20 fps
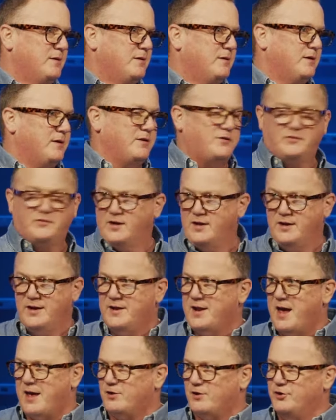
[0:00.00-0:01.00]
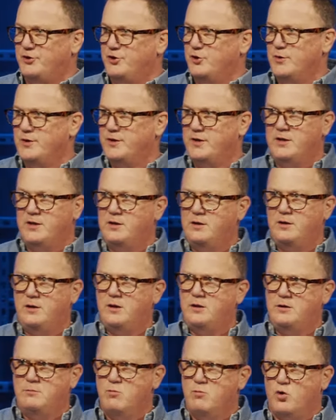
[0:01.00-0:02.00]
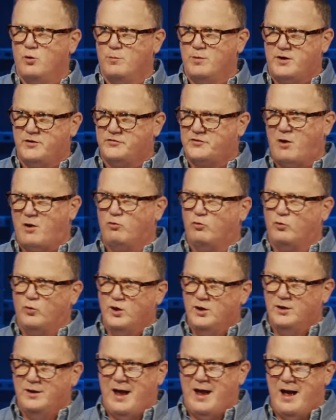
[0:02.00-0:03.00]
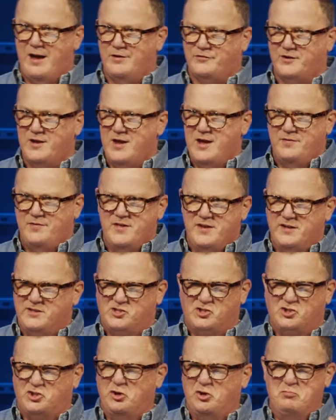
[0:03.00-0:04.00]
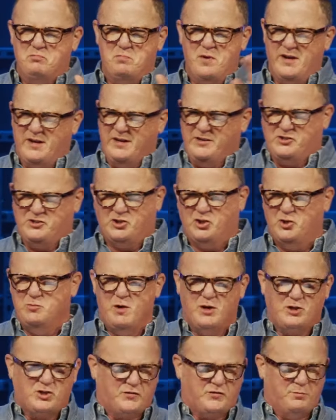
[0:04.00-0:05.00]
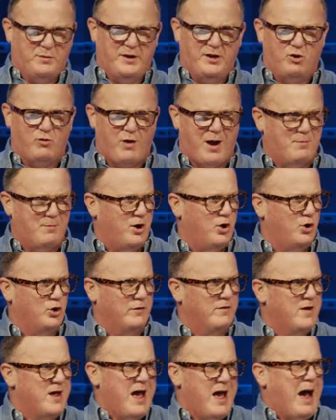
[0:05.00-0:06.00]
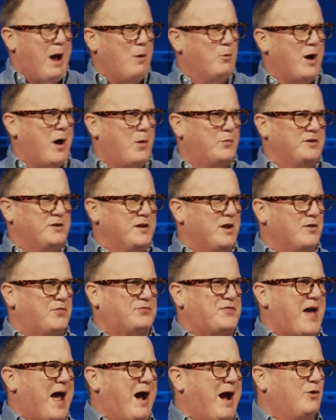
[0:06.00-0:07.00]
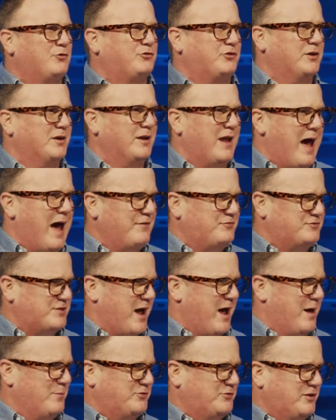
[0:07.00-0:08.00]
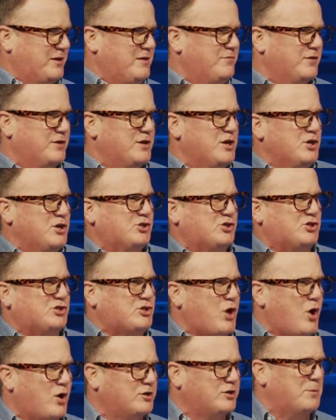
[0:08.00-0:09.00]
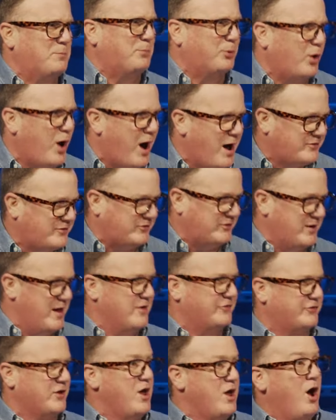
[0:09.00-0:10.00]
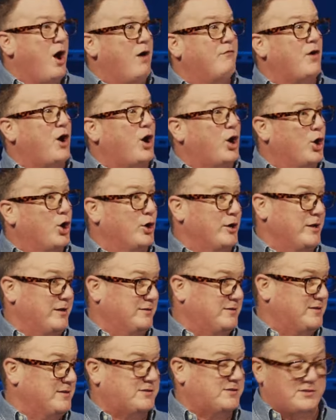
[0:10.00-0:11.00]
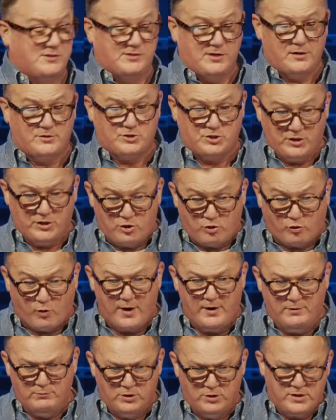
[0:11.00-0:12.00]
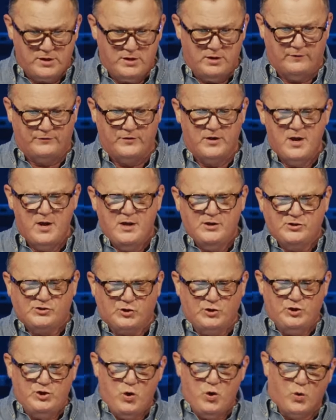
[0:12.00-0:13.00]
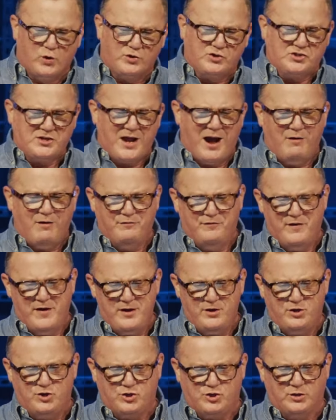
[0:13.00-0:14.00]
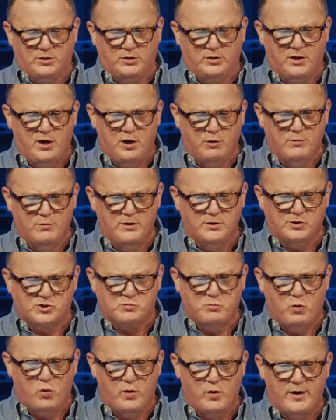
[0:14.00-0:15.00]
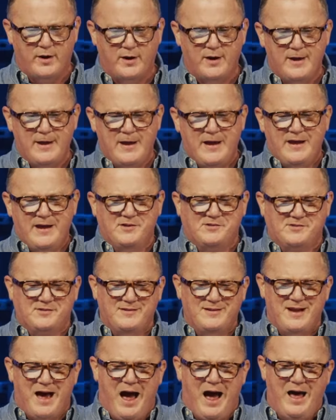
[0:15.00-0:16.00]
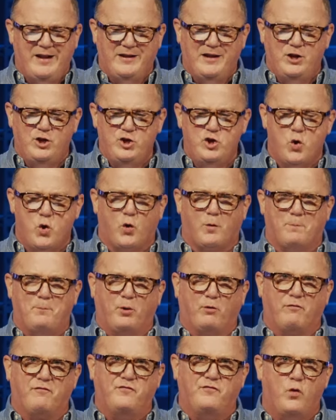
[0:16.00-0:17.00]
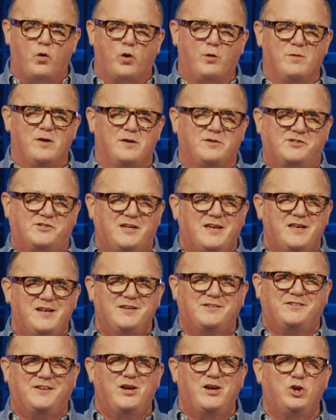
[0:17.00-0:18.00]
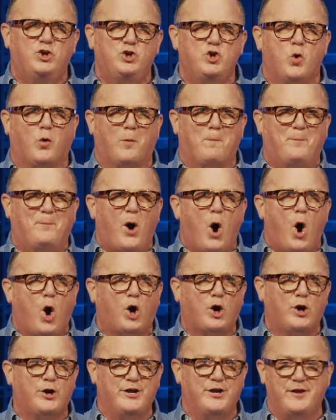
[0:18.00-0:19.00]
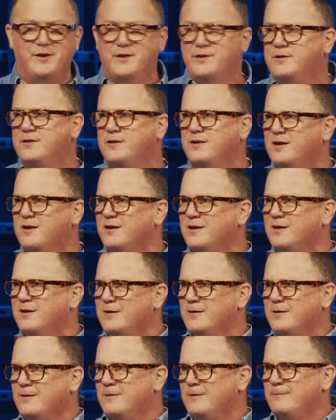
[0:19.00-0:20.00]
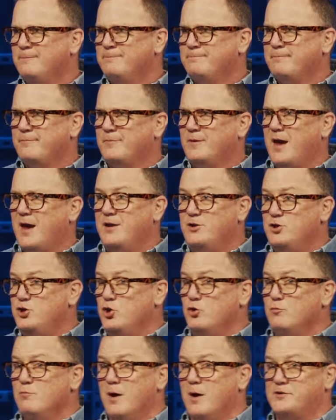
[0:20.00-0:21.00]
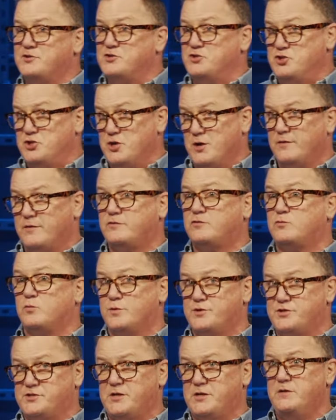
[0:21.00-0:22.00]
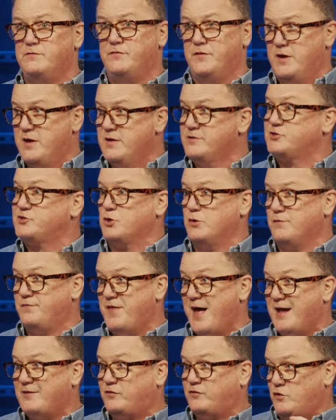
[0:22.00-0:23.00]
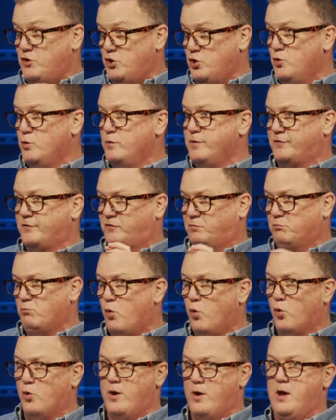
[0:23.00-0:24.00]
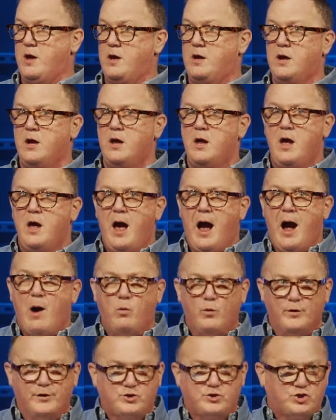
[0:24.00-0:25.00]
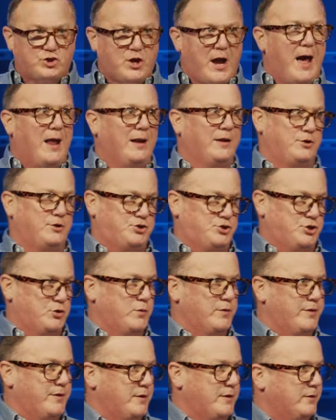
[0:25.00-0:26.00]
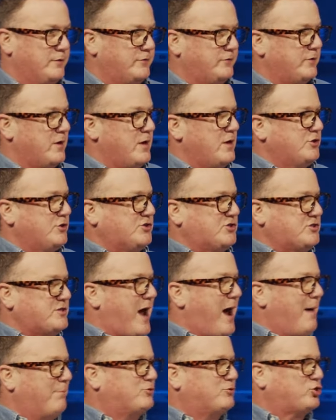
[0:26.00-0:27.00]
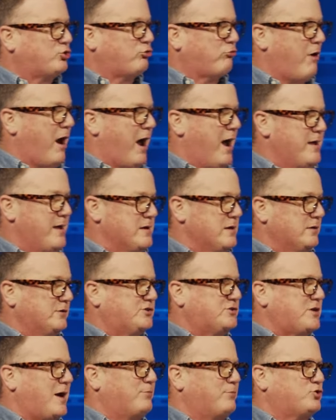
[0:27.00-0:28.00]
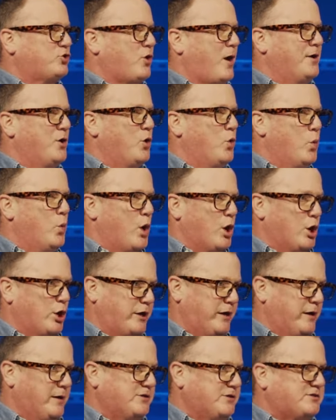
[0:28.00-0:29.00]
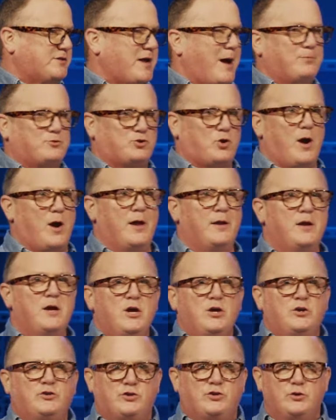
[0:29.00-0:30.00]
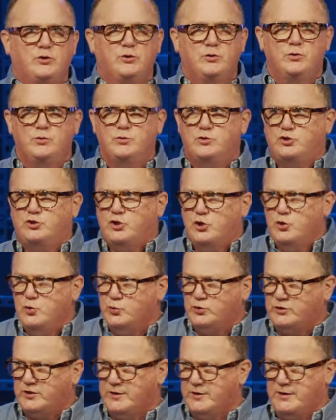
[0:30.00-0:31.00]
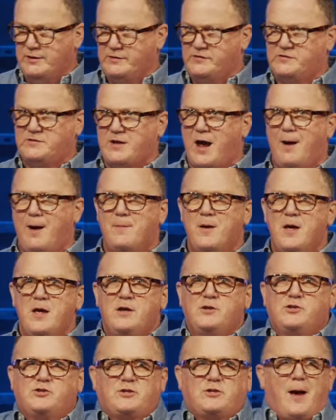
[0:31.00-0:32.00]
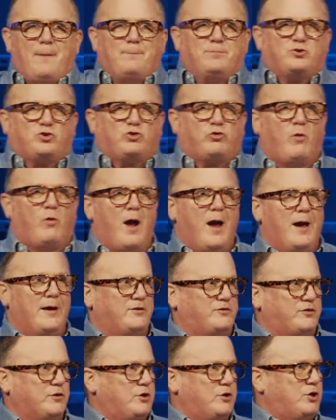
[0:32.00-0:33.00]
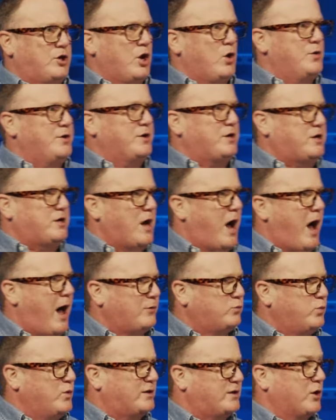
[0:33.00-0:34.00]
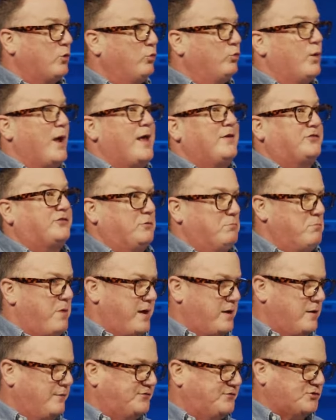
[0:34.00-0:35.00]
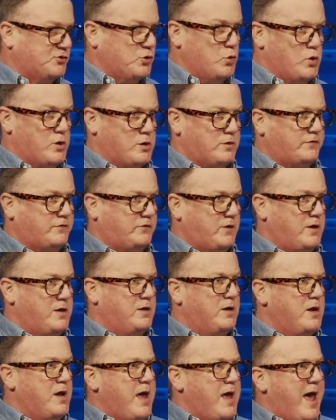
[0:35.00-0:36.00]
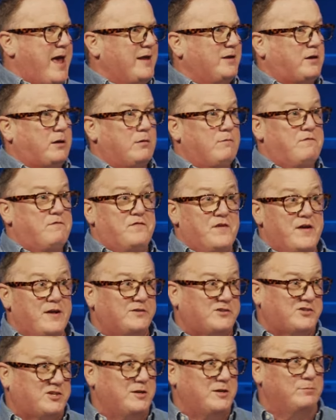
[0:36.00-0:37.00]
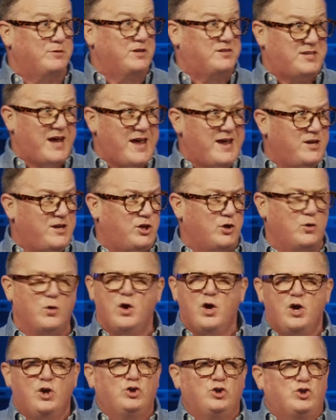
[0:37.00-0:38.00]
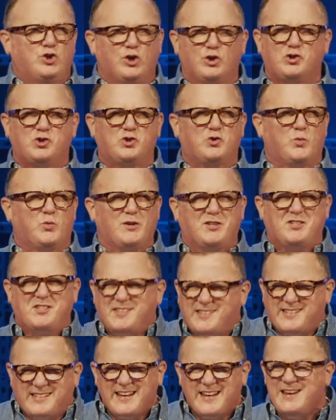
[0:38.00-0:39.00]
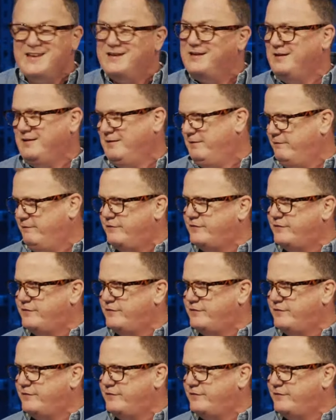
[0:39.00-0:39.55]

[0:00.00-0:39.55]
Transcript: And he's saying, and I don't do it anymore because I realize that it's too big. It's too much for me to grab a hold of. I would need 1,000 lifetimes to even start the process of earning this such incredible gift. So your salvation, hear me this morning, is not in your performance. It is in your pardon, and you must just receive it. And so if that's you this morning, I want to challenge you with this. Stop trying. Stop trying to work it. Stop trying to do things. Stop trying to go to God with a resume of sorts and convince Him to take you. Just receive